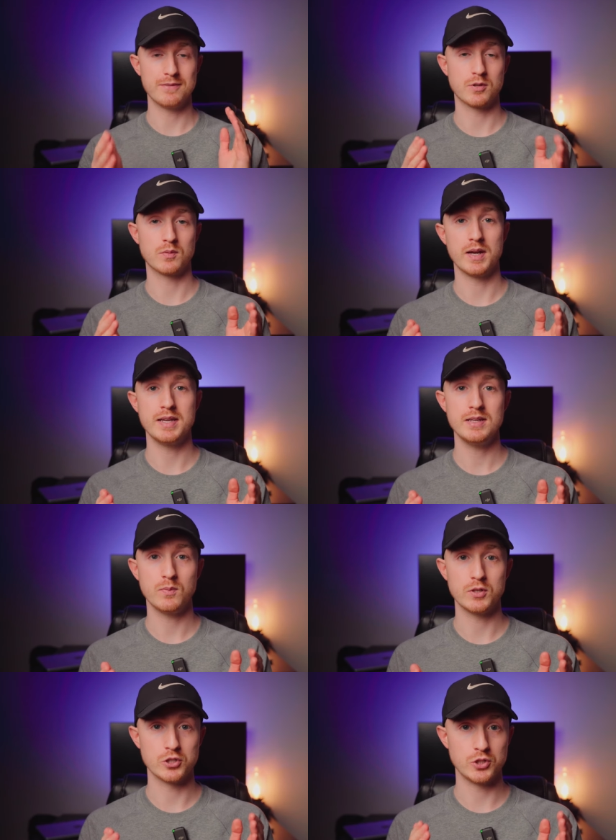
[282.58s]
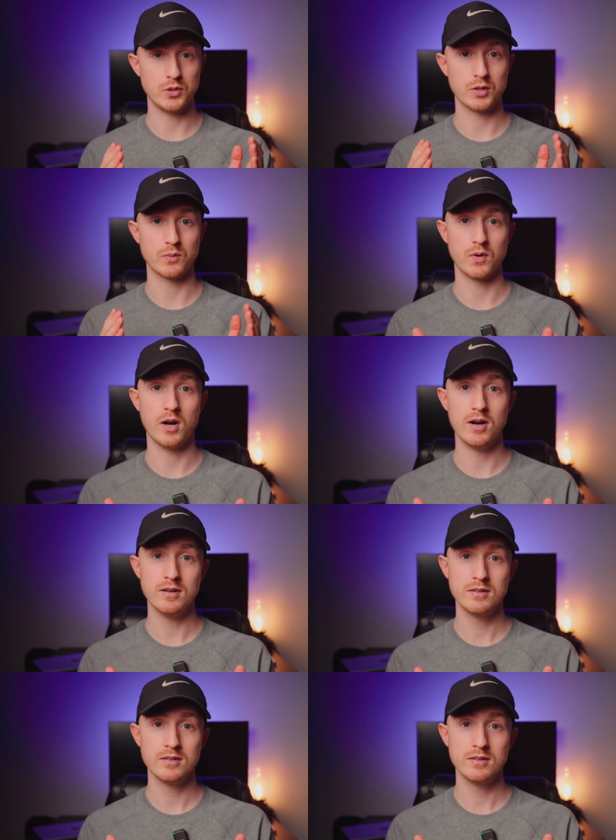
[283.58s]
left or right when you're shooting in RAW,